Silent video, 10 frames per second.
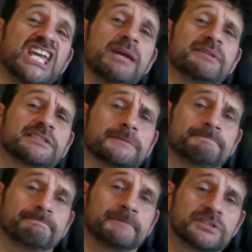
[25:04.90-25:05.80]
Jameson.
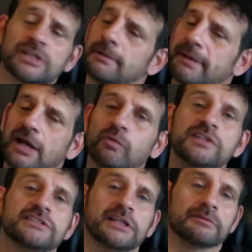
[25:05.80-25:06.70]
It's not a bad
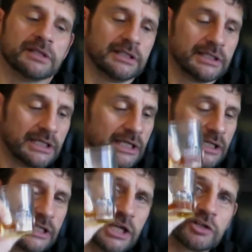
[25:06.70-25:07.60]
whiskey.
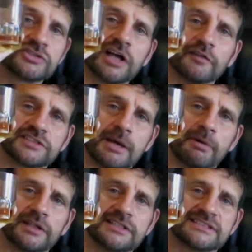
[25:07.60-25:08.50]
Get yourself
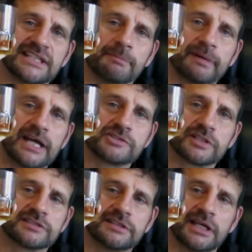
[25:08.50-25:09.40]
some on this St.
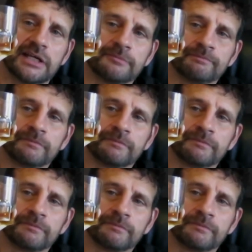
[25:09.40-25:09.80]
Patrick's Day.